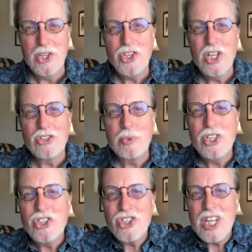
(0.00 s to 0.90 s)
then she has
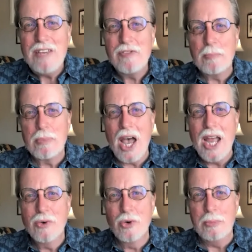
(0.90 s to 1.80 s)
received the
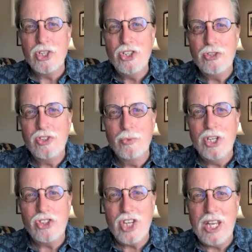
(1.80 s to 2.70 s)
bridegroom and she's
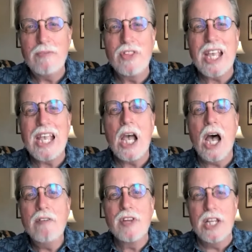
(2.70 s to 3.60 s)
received the
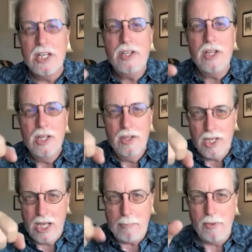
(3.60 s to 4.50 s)
covenant,
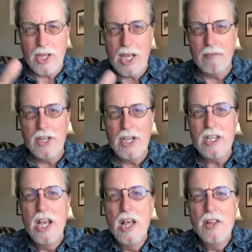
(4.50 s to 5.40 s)
the cup of the
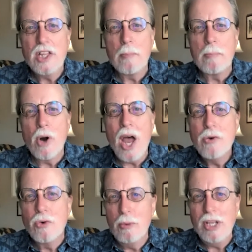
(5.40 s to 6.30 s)
covenant that the
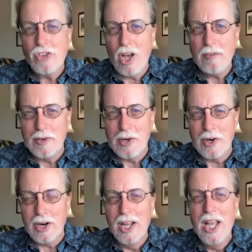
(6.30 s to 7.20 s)
bridegroom has offered
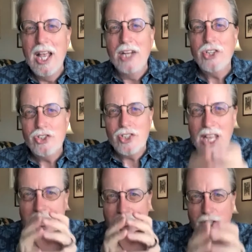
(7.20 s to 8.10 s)
her. She's
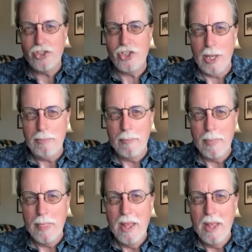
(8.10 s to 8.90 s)
taken the sip.